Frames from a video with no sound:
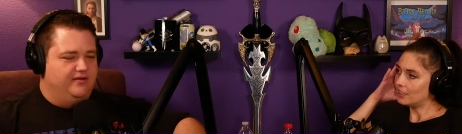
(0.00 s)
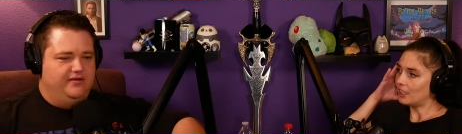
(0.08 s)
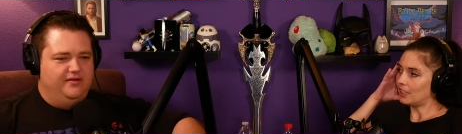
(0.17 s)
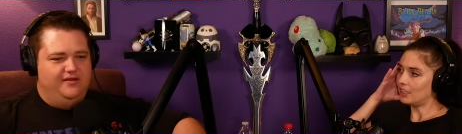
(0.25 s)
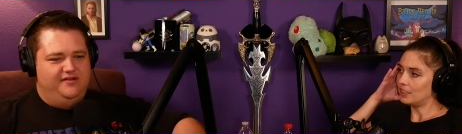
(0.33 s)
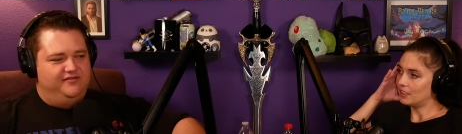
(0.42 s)

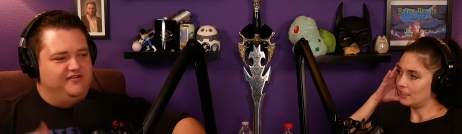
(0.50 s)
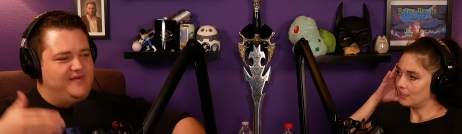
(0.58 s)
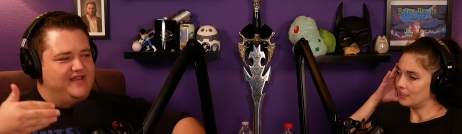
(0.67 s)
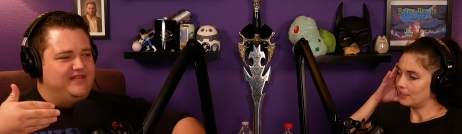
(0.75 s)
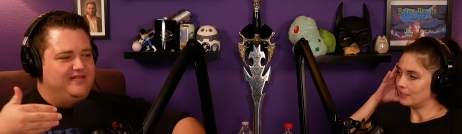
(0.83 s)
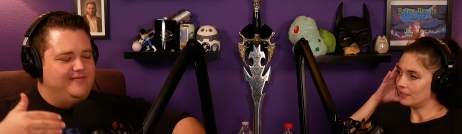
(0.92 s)
Speaker 1: Yeah. So he's
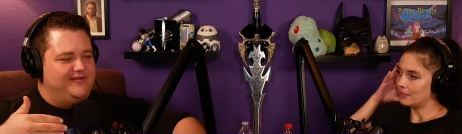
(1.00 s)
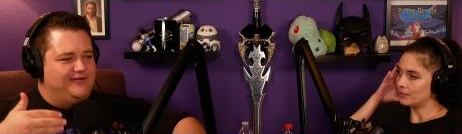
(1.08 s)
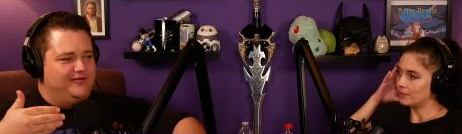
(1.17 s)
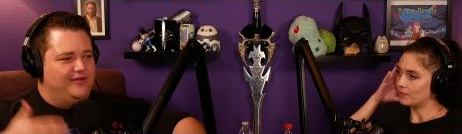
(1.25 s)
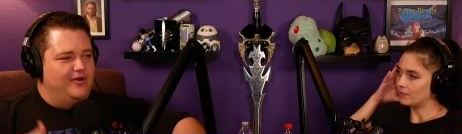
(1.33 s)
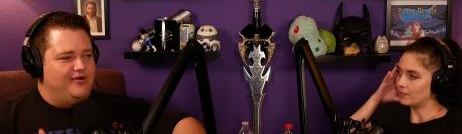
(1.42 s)
making them
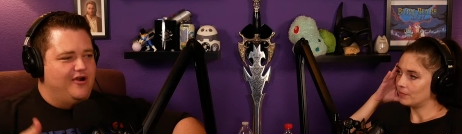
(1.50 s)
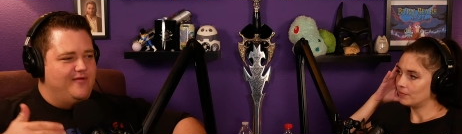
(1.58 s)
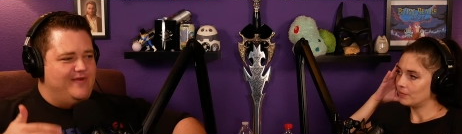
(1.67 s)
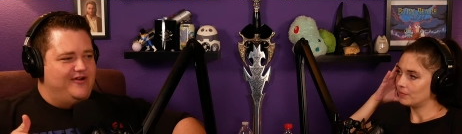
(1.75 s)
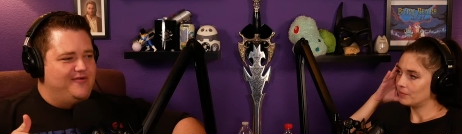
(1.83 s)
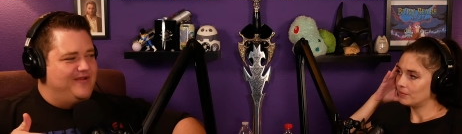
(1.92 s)
do low
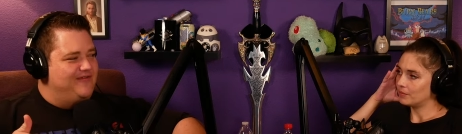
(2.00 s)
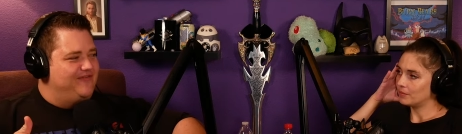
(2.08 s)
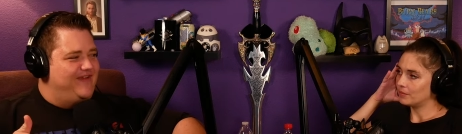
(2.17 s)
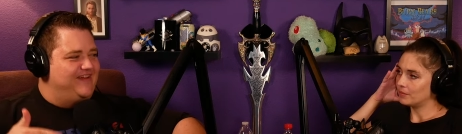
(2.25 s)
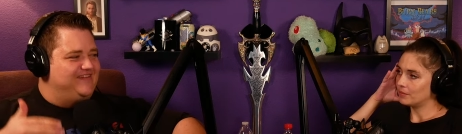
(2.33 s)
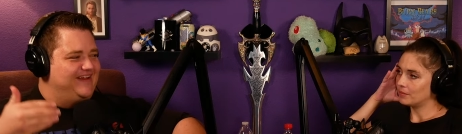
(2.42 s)
carb intermittent
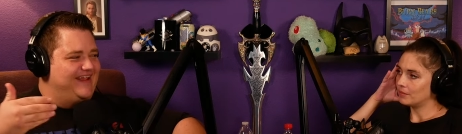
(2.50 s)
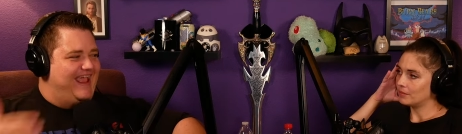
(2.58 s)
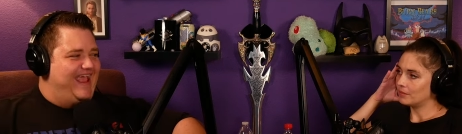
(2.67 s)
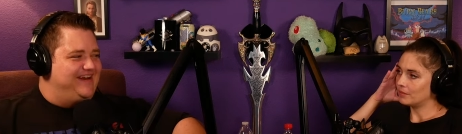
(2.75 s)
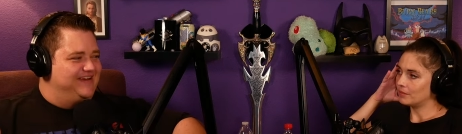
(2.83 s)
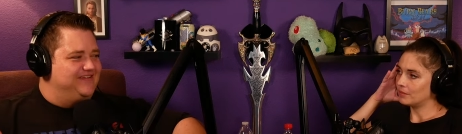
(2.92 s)
fasting,
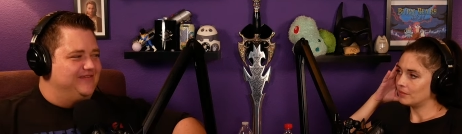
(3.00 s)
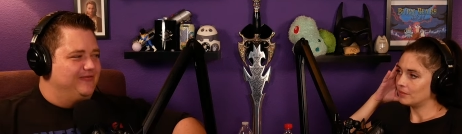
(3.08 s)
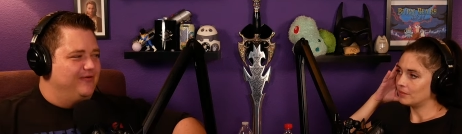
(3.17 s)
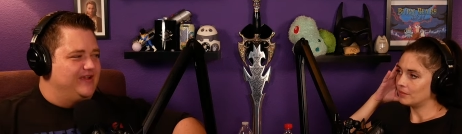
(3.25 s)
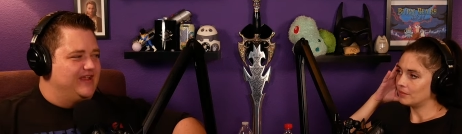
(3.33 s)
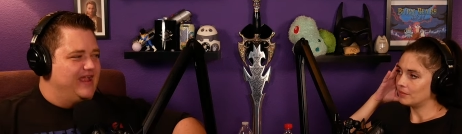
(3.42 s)
and he's
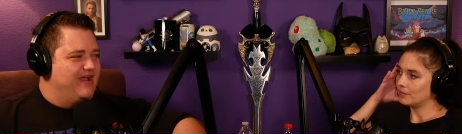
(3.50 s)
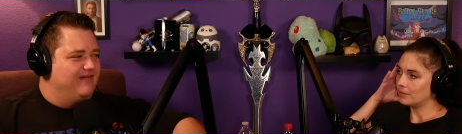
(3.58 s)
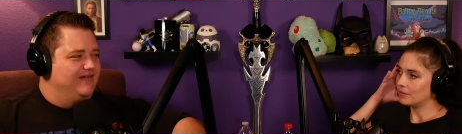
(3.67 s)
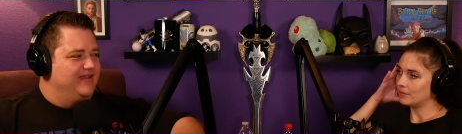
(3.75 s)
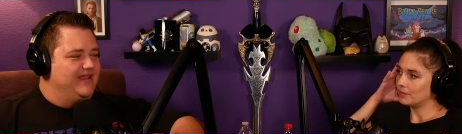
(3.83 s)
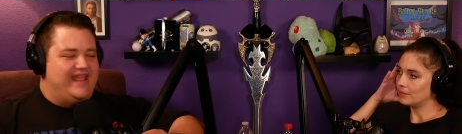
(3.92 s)
working out
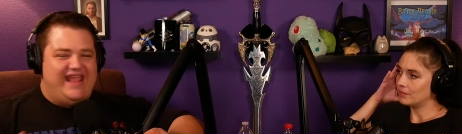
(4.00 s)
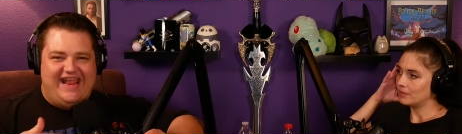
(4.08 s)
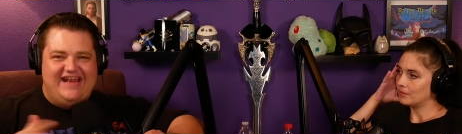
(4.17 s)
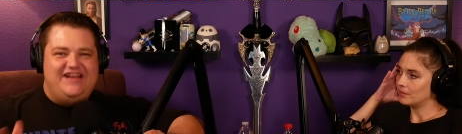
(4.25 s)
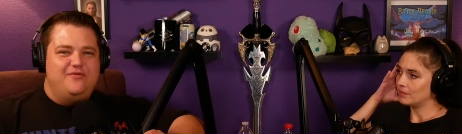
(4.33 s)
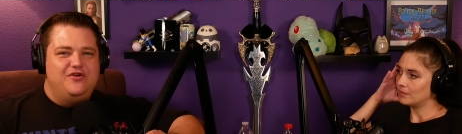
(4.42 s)

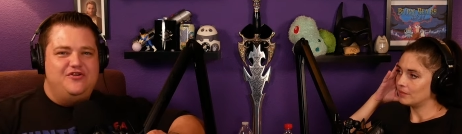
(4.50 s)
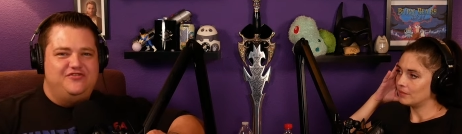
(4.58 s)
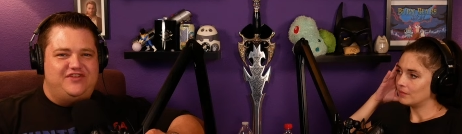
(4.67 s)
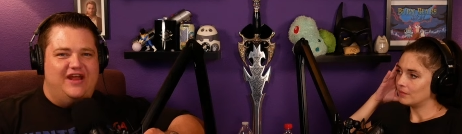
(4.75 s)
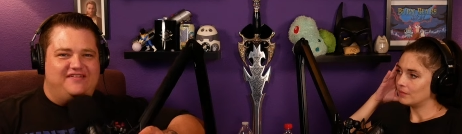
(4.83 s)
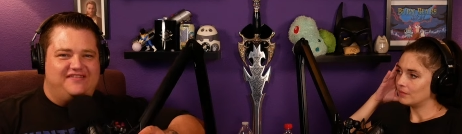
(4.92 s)
anyone who
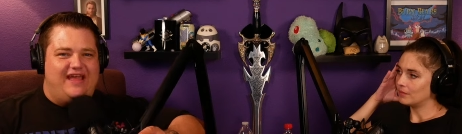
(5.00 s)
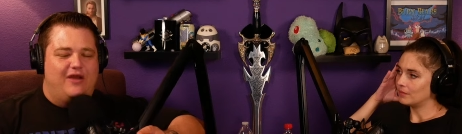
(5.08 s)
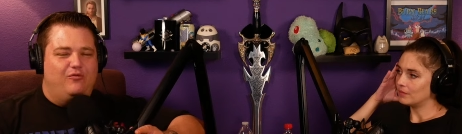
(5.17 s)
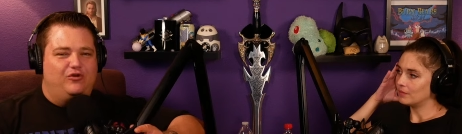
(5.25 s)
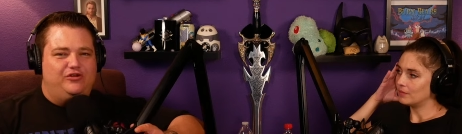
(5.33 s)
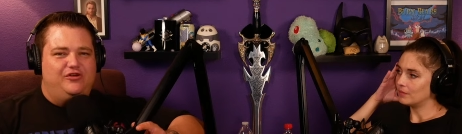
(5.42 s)
does that
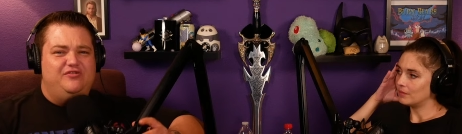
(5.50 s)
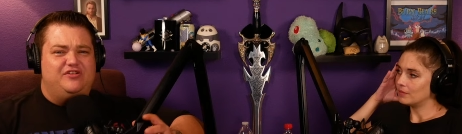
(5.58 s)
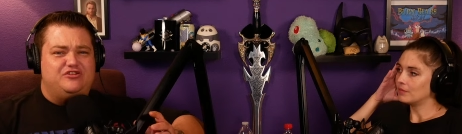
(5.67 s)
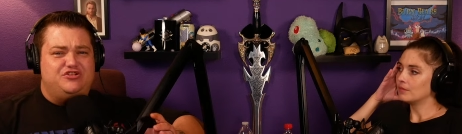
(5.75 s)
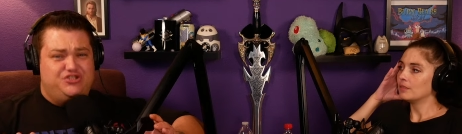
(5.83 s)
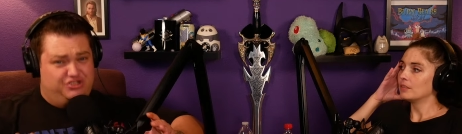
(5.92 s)
will lose a
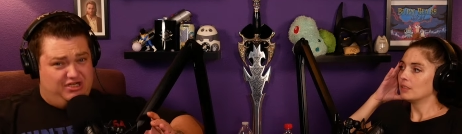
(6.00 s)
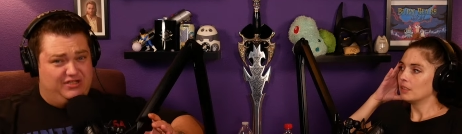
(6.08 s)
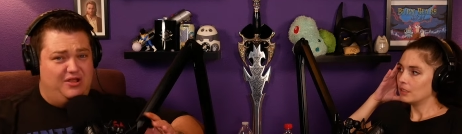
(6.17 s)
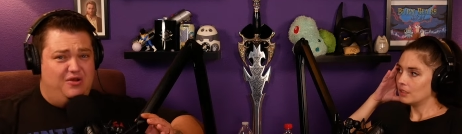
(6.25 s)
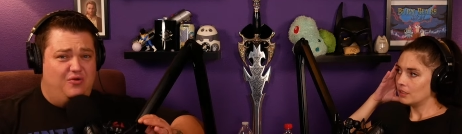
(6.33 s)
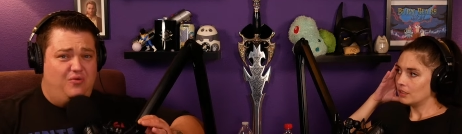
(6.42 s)

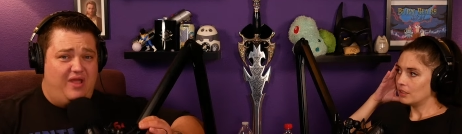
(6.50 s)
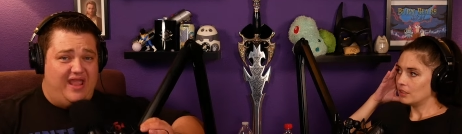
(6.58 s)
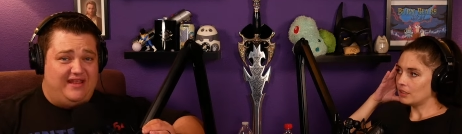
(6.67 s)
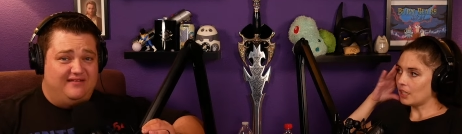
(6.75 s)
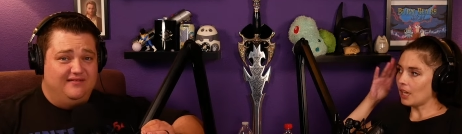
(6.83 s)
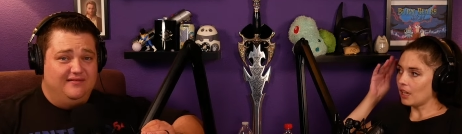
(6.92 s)
shitload of
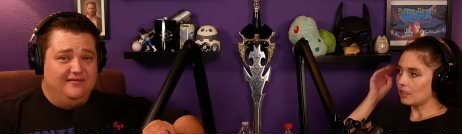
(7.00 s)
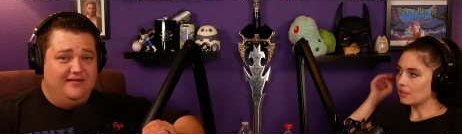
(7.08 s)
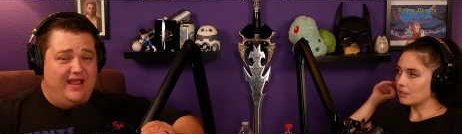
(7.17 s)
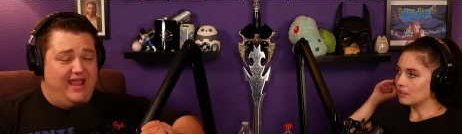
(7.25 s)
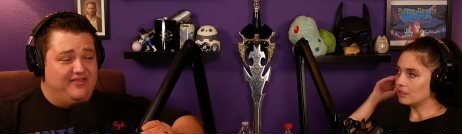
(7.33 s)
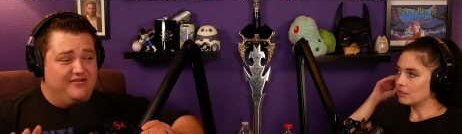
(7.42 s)
weight. Yeah
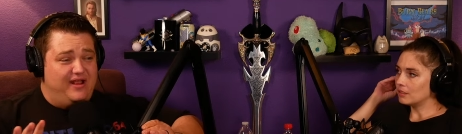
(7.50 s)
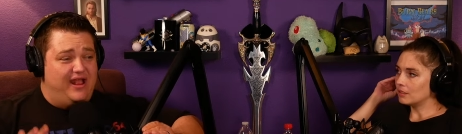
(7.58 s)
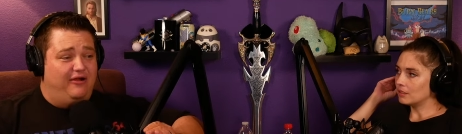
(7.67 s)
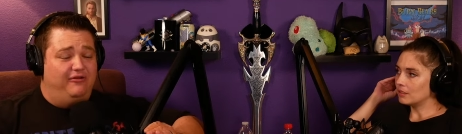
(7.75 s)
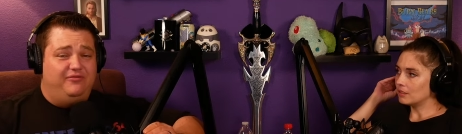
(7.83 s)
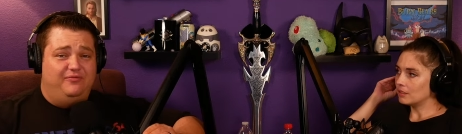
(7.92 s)
and their
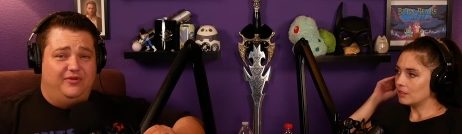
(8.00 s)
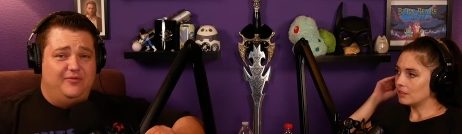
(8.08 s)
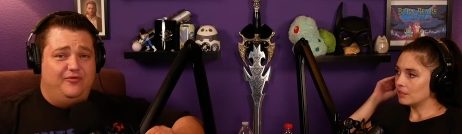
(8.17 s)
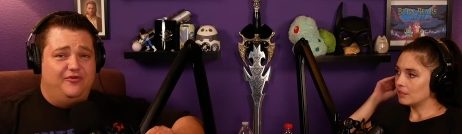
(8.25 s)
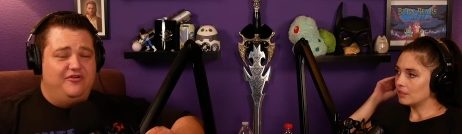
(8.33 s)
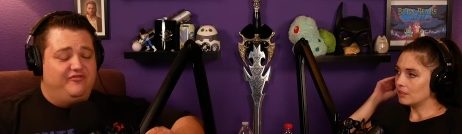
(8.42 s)
health will
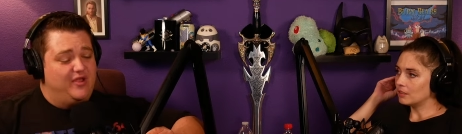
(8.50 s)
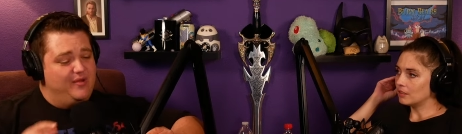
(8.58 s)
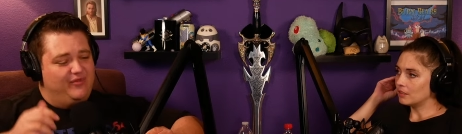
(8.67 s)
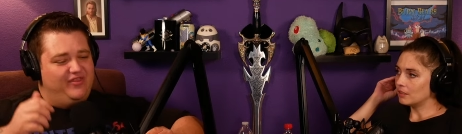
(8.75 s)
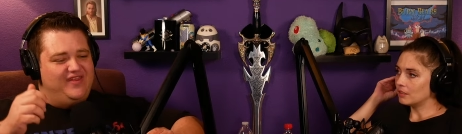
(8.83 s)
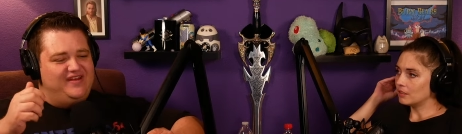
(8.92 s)
improve.
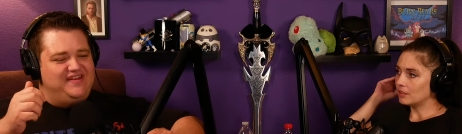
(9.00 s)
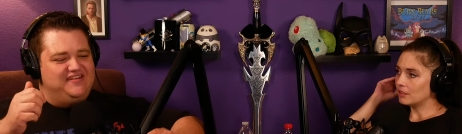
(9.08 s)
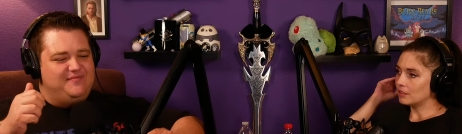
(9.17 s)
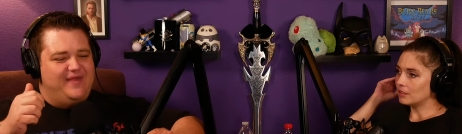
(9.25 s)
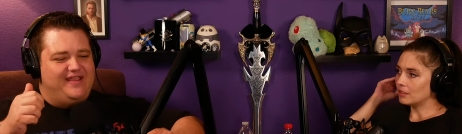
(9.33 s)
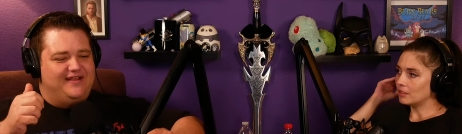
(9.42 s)
But then he's
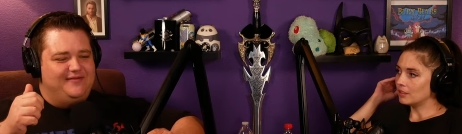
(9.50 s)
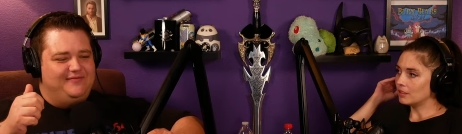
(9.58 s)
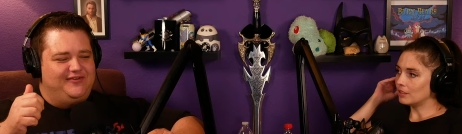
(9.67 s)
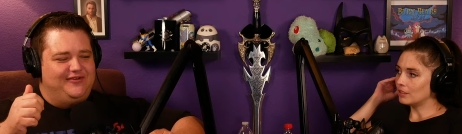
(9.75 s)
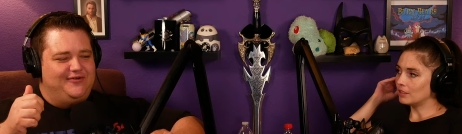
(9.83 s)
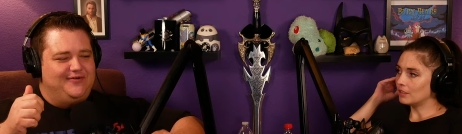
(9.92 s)
making them
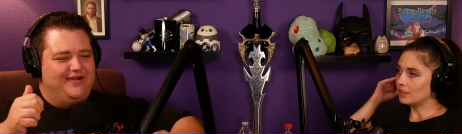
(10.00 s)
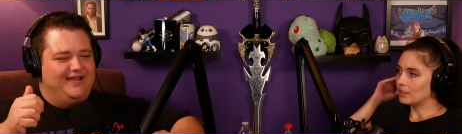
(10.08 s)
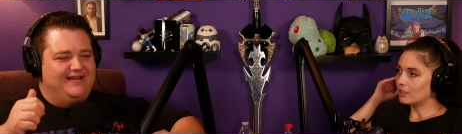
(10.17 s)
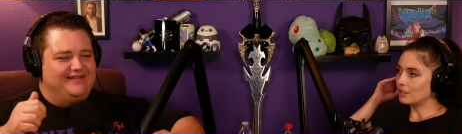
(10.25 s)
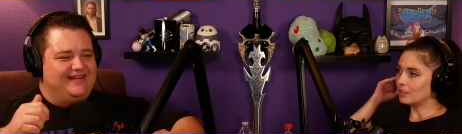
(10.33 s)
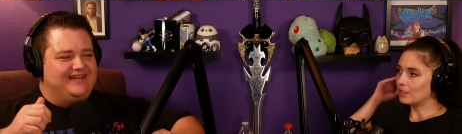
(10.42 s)
do
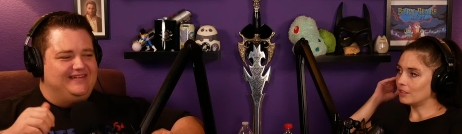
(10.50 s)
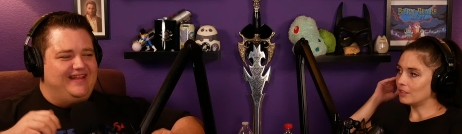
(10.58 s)
like